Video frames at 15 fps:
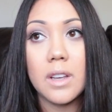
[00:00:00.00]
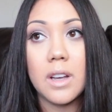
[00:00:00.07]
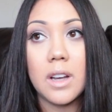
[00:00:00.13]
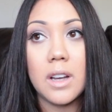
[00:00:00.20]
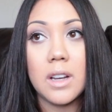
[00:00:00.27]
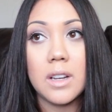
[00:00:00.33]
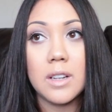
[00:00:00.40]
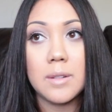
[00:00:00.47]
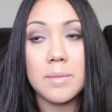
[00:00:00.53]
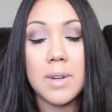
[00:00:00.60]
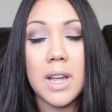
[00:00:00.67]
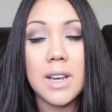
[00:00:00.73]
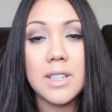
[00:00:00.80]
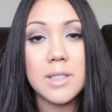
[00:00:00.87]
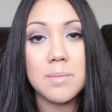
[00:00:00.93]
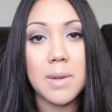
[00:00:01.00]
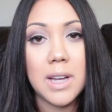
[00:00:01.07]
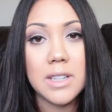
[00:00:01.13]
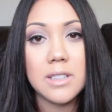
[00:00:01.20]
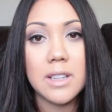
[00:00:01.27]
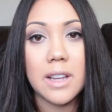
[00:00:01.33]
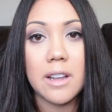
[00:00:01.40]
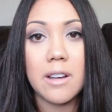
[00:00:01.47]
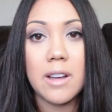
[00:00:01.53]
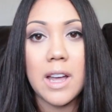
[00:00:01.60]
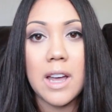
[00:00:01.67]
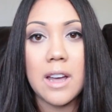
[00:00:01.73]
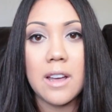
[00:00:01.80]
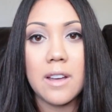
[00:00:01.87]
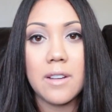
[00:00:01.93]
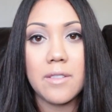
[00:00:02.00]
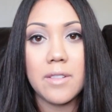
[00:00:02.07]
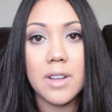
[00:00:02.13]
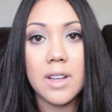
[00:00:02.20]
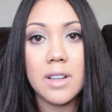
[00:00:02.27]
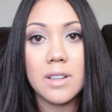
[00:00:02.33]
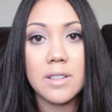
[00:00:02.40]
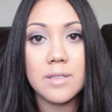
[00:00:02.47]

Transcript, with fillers: um, not as much, like I'll have,